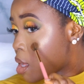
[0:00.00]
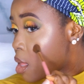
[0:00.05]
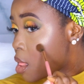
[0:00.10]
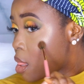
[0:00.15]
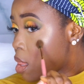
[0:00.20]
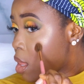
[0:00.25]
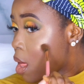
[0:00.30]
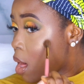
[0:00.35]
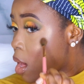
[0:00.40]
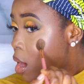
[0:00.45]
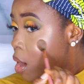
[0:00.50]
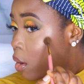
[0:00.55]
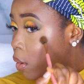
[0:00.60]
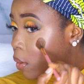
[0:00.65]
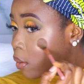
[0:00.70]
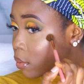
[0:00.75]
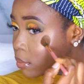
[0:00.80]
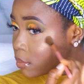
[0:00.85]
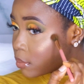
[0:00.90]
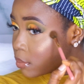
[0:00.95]

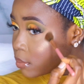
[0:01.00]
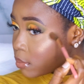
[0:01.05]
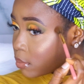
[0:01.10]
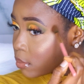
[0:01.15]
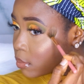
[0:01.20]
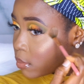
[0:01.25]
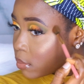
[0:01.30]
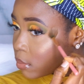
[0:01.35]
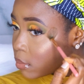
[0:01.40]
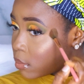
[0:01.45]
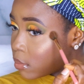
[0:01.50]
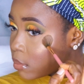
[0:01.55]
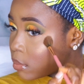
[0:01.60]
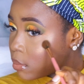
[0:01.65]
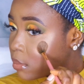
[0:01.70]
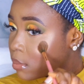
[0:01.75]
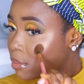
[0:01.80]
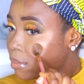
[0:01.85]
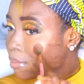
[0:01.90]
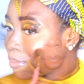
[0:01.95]
Glow.
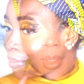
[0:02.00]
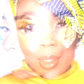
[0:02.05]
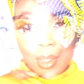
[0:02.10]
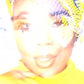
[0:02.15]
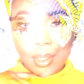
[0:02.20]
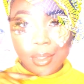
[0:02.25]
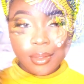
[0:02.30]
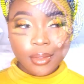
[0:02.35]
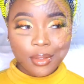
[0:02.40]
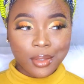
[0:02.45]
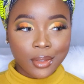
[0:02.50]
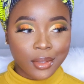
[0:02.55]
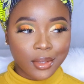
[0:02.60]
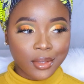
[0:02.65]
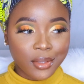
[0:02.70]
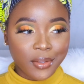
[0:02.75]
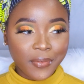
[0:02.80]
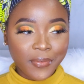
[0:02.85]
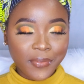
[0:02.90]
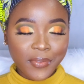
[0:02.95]
Guys, this
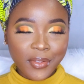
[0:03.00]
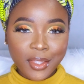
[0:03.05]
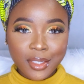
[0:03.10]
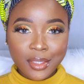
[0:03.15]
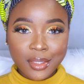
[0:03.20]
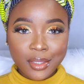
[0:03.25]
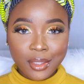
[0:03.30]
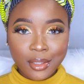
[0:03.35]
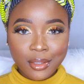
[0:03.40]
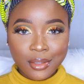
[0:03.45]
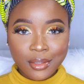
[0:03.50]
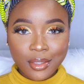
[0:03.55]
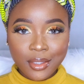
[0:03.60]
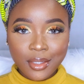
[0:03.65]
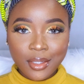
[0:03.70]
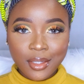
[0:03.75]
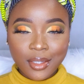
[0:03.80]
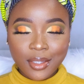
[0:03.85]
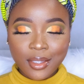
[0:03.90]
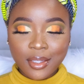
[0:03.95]
is the finished
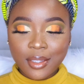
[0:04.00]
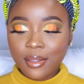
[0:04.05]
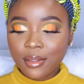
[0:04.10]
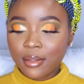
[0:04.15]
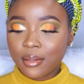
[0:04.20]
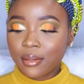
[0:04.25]
look.